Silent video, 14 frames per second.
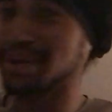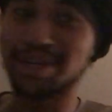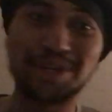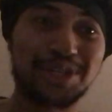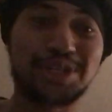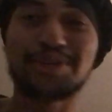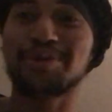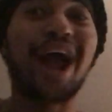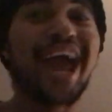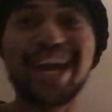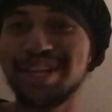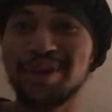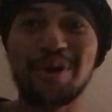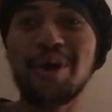but you're
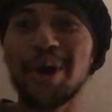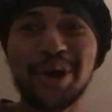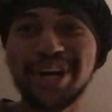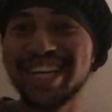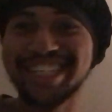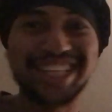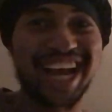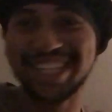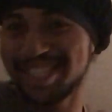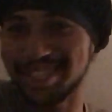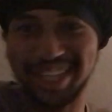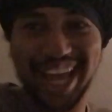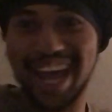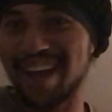trying your hardest not
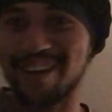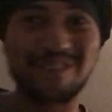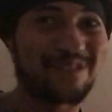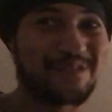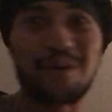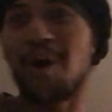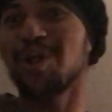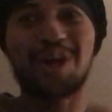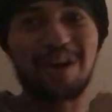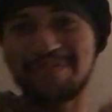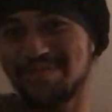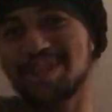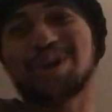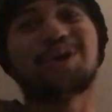to like fall off the